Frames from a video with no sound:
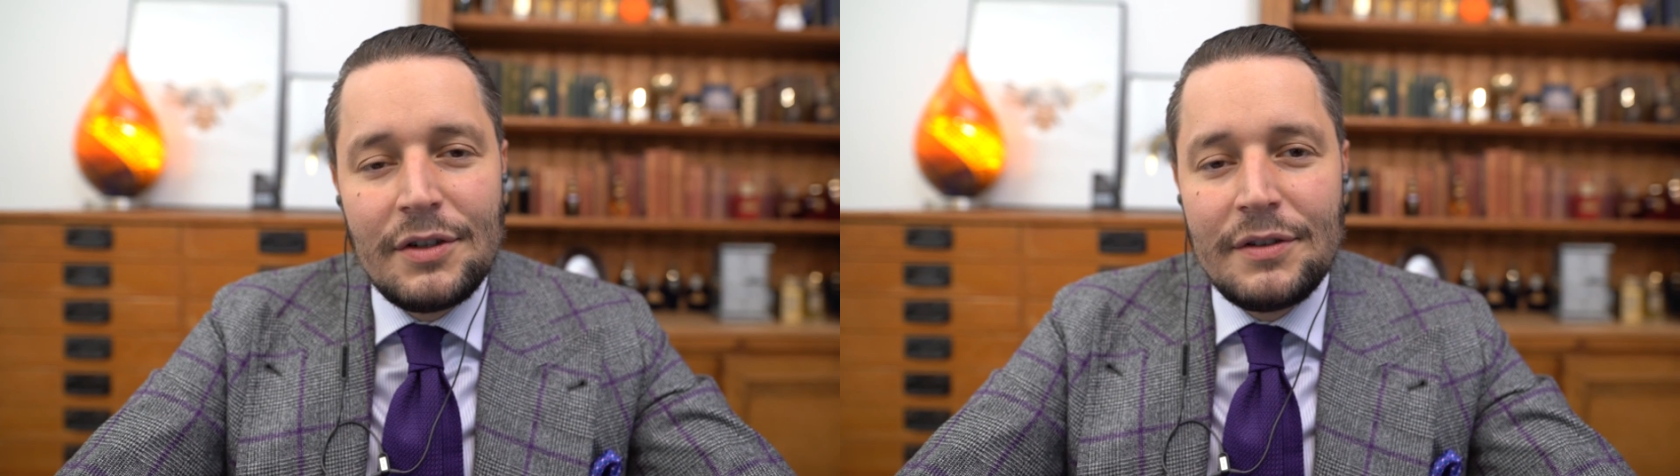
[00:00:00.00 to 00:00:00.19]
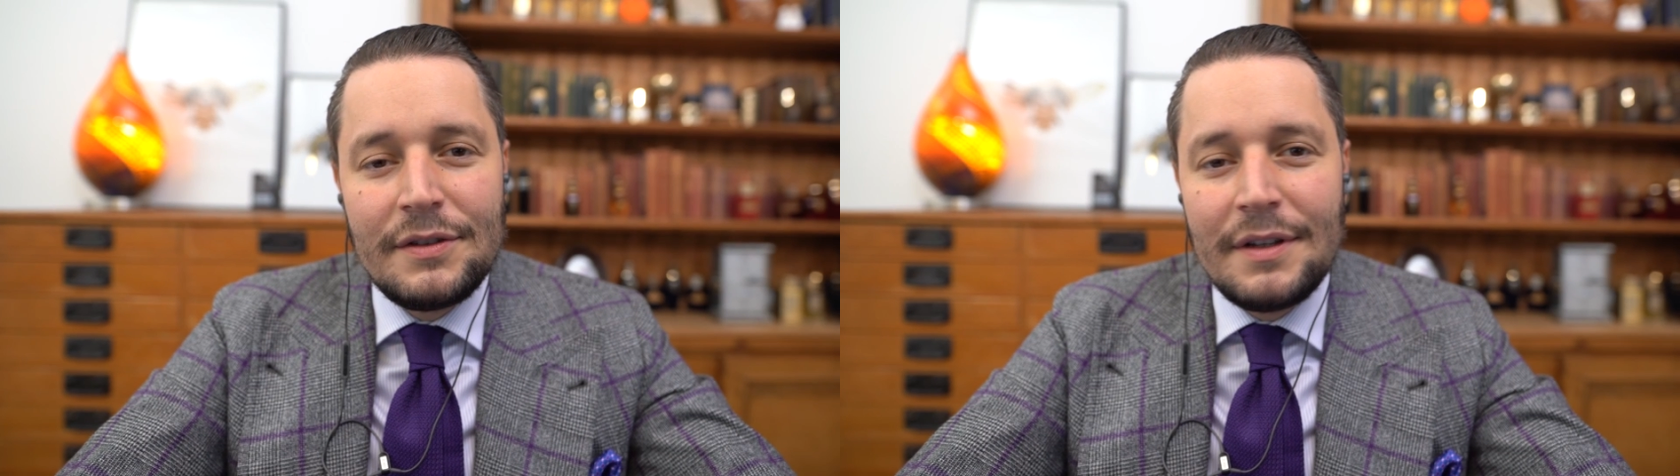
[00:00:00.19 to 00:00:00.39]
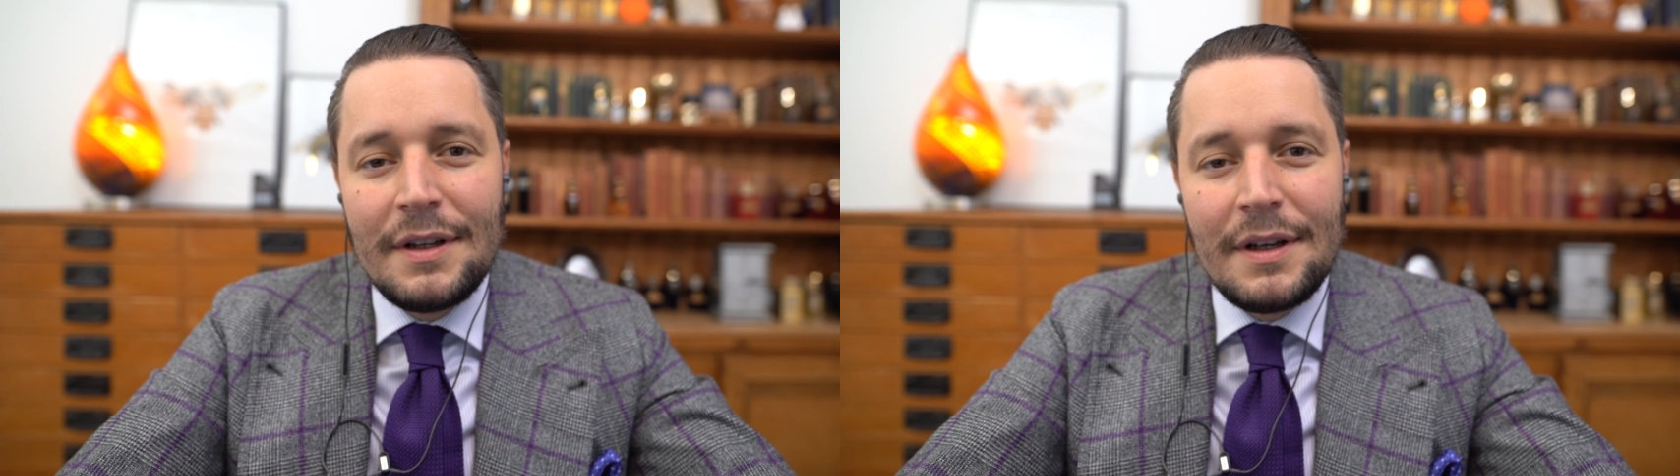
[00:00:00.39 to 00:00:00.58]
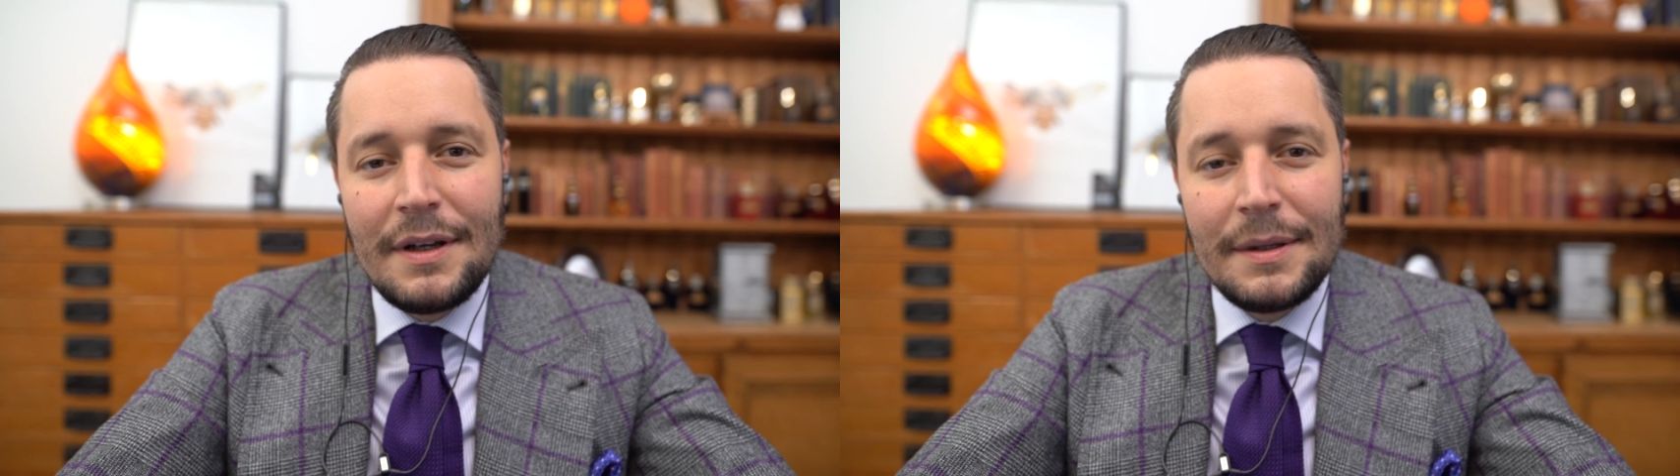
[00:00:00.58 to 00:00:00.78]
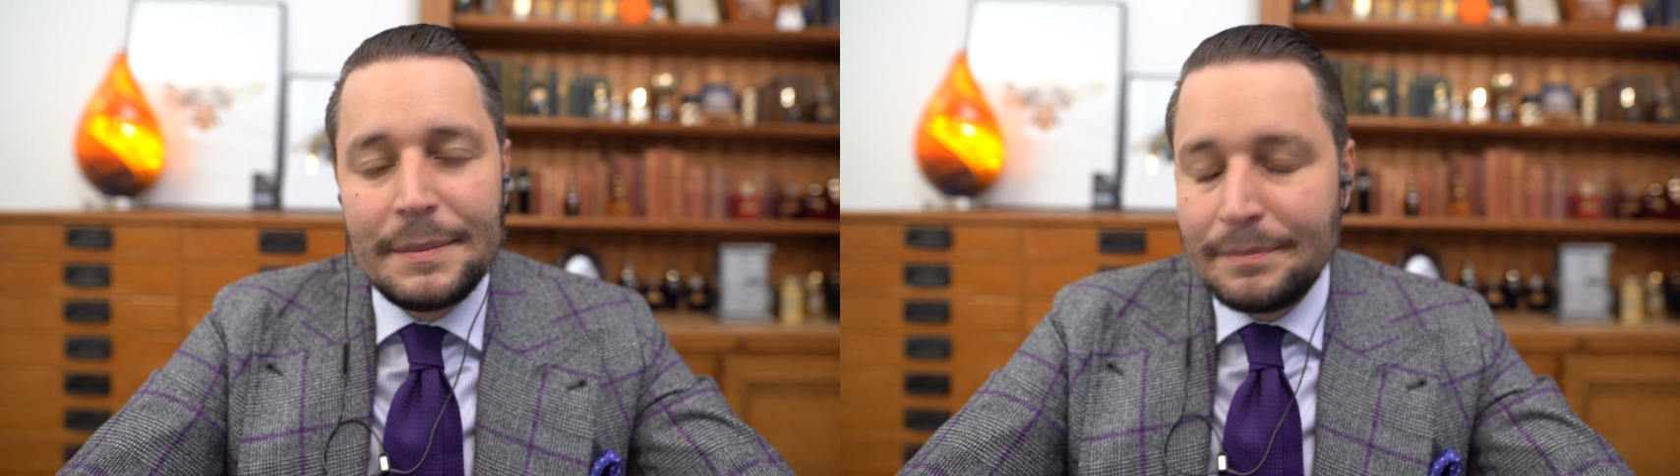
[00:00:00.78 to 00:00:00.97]
just
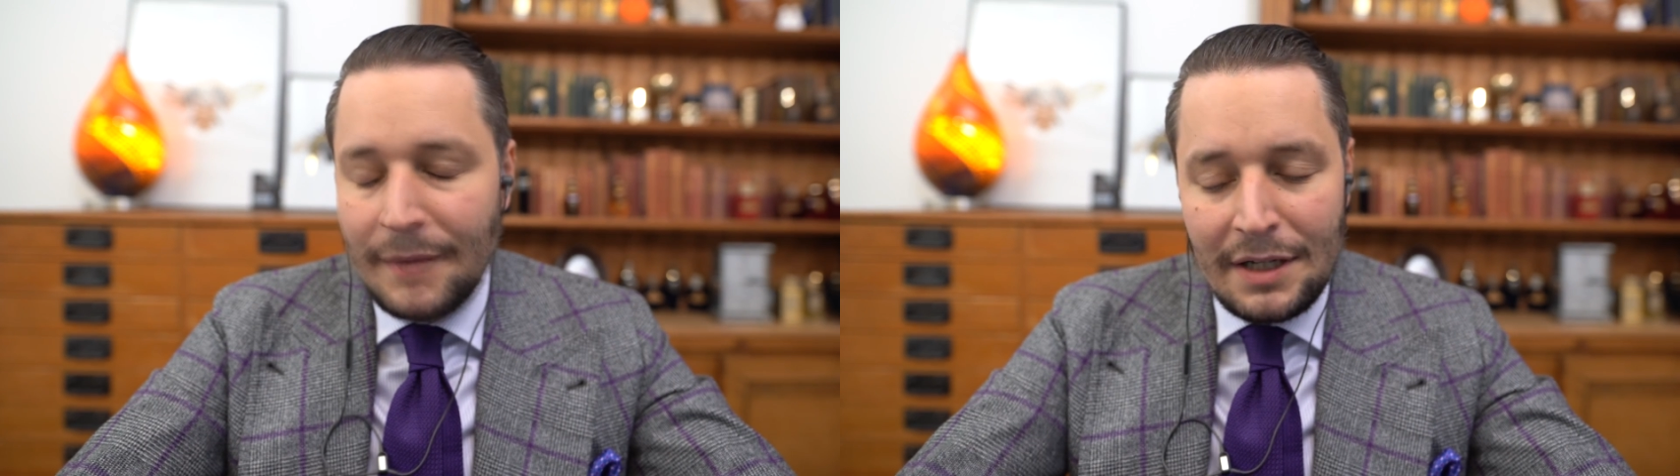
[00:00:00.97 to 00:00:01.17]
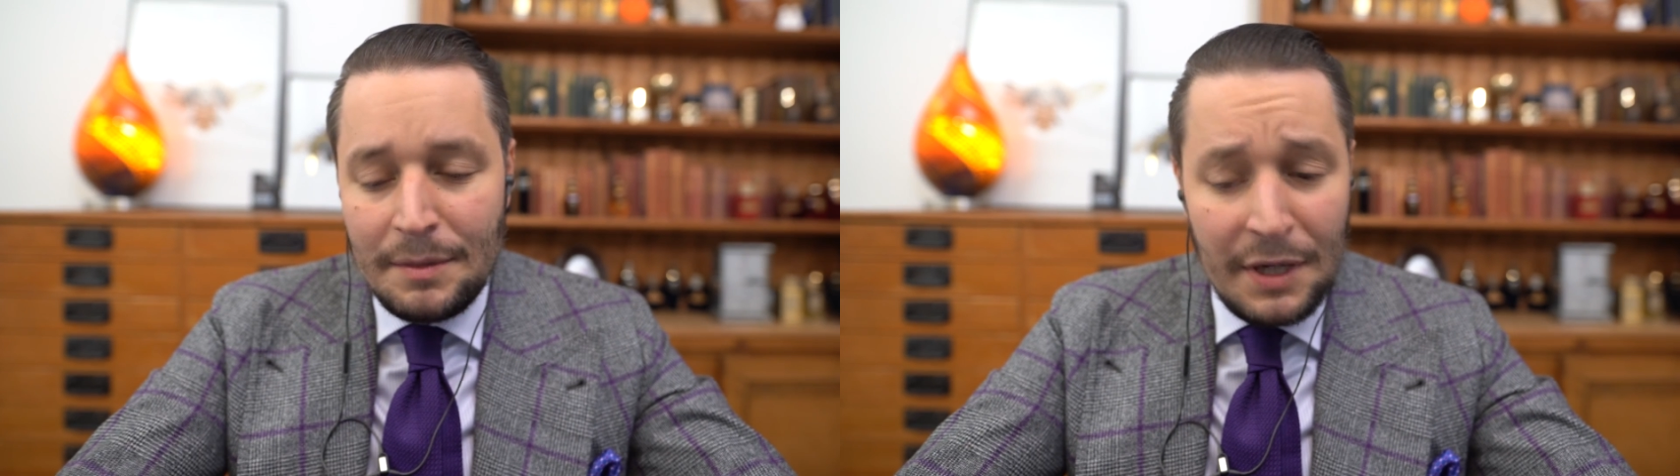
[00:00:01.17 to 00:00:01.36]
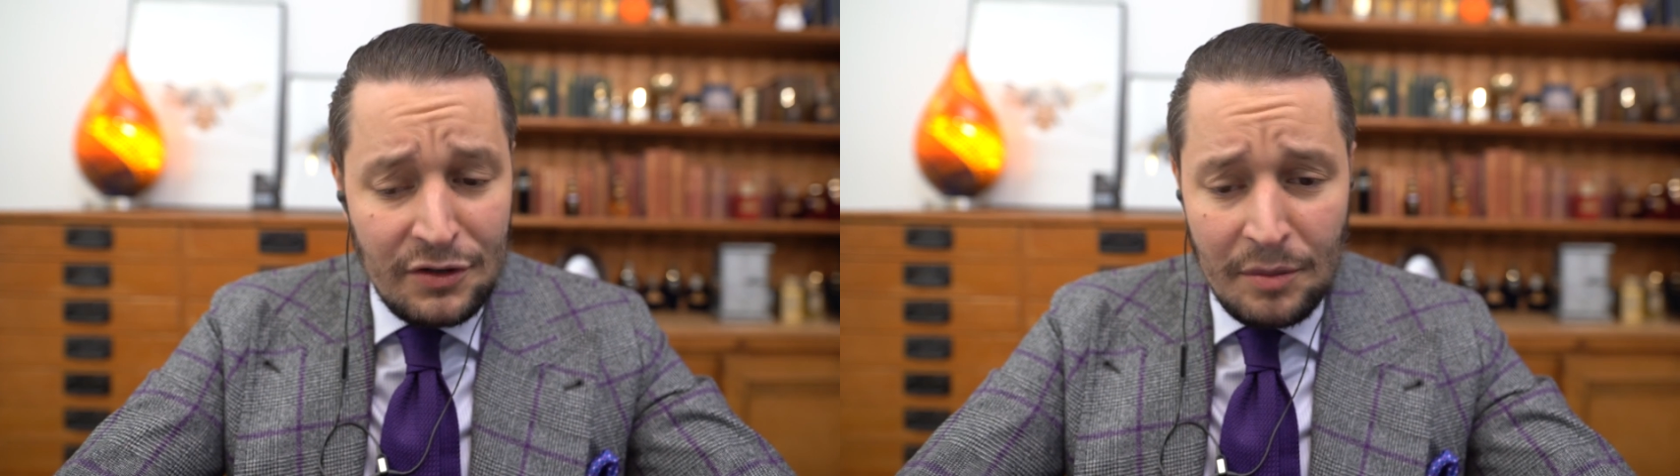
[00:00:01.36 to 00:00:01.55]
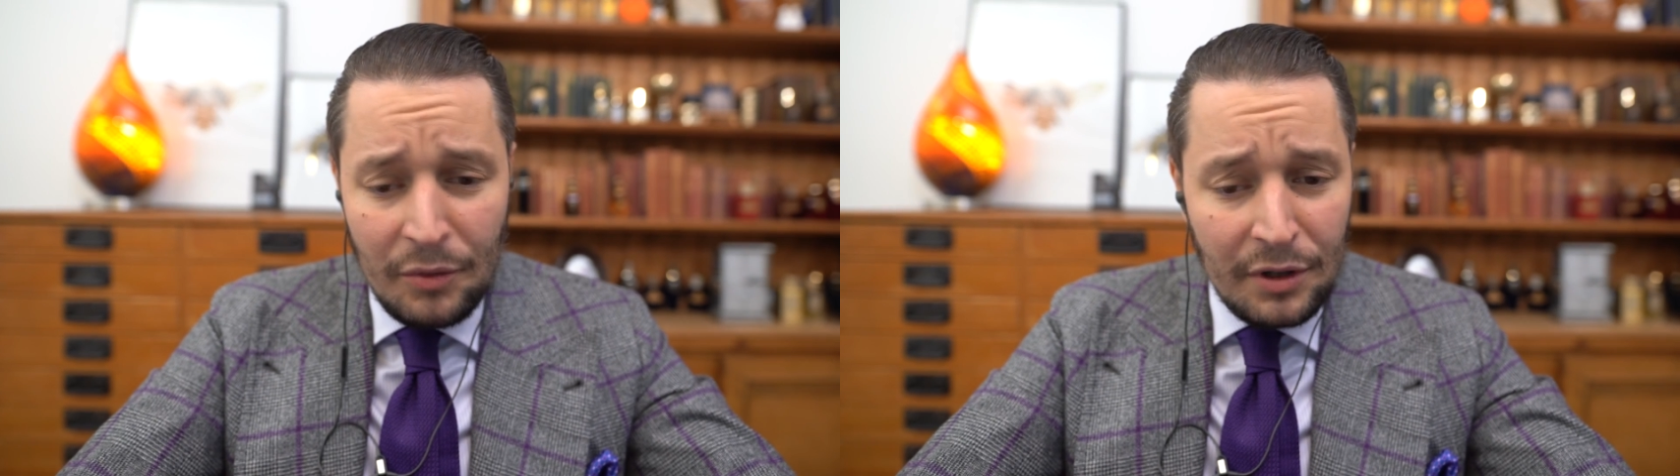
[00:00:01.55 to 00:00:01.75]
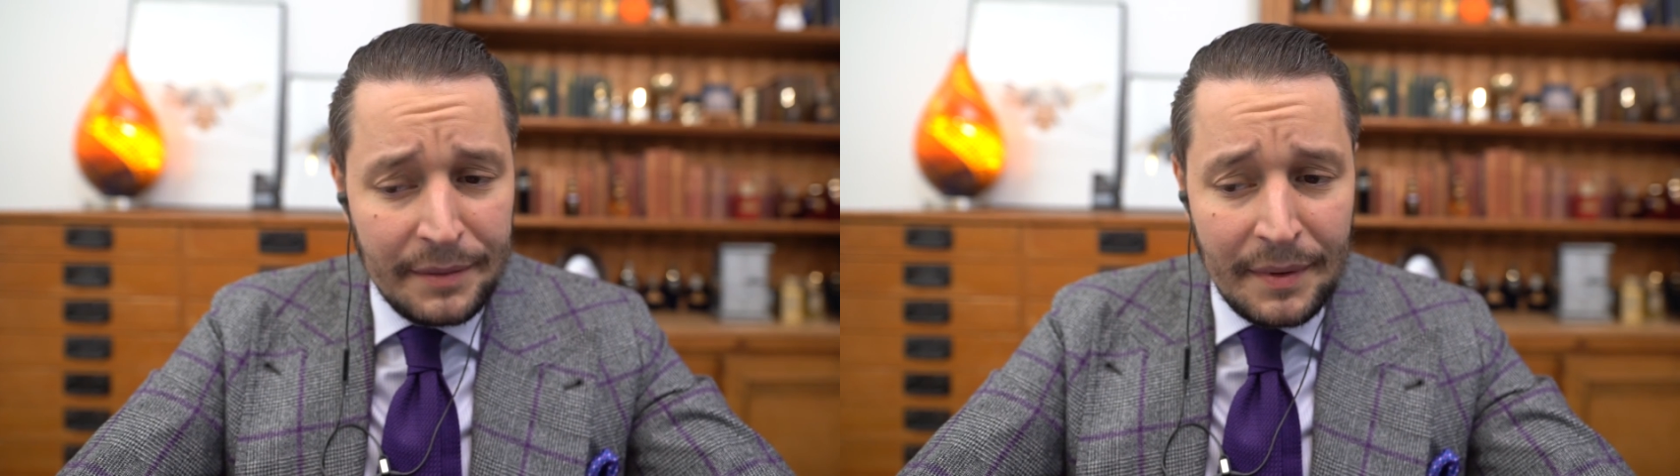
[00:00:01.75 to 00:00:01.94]

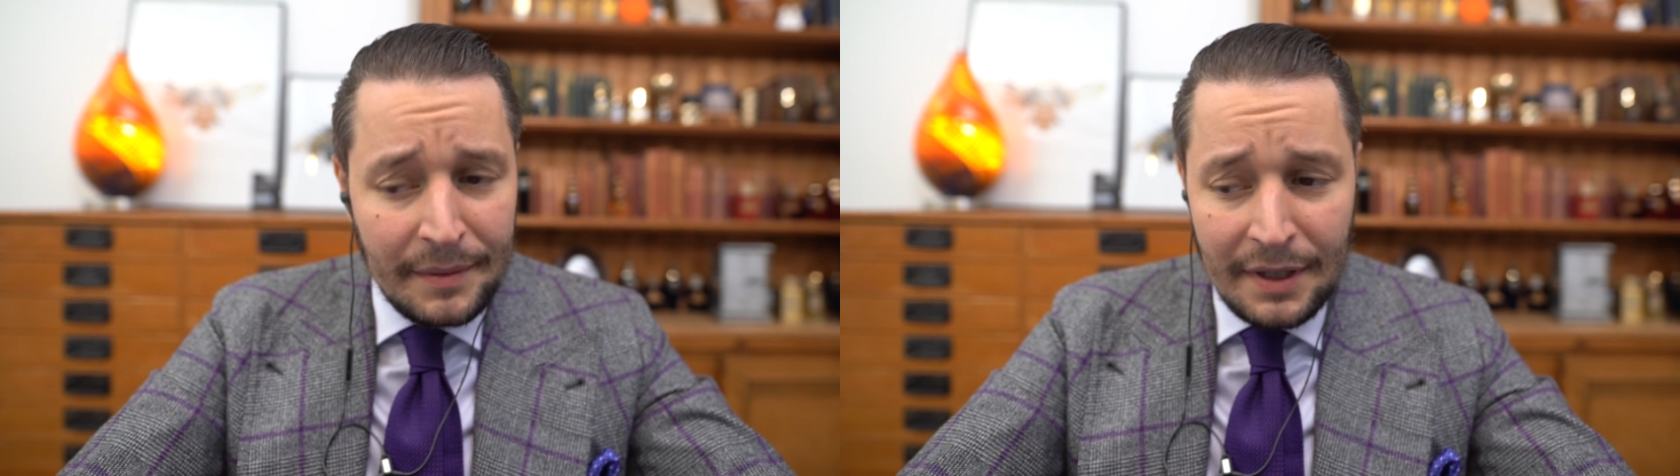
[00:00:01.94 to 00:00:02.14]
unimaginable.